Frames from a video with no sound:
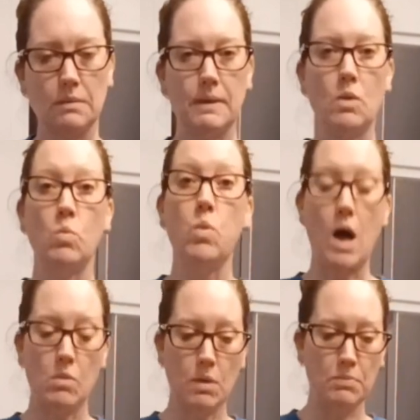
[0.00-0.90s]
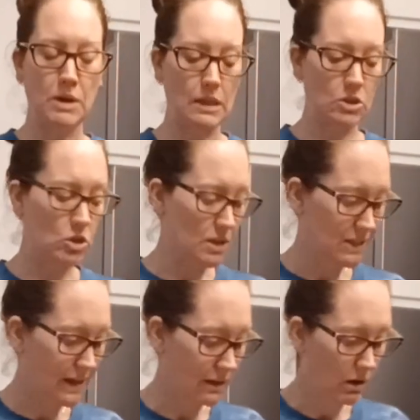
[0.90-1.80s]
bit while we're putting the sauce
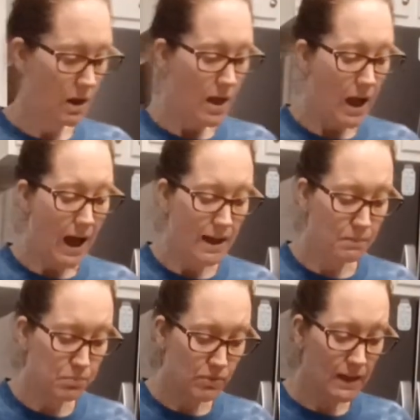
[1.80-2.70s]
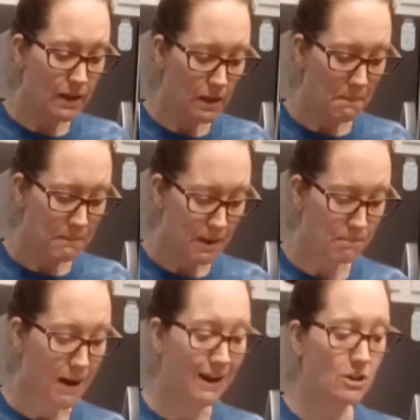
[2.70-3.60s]
together. I bring my
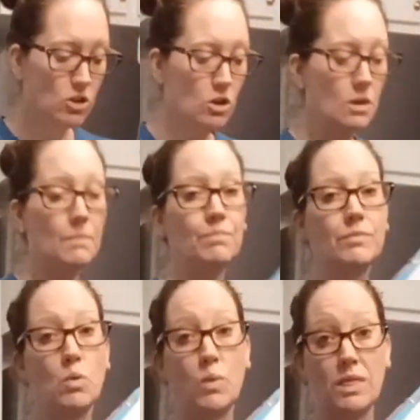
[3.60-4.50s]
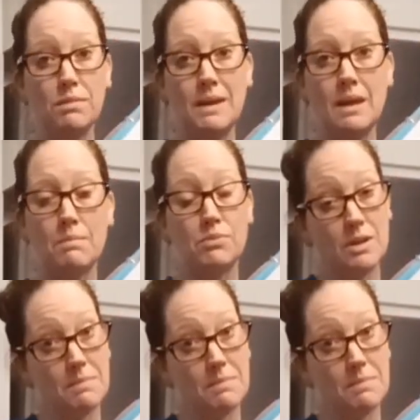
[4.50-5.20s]
binder with me pretty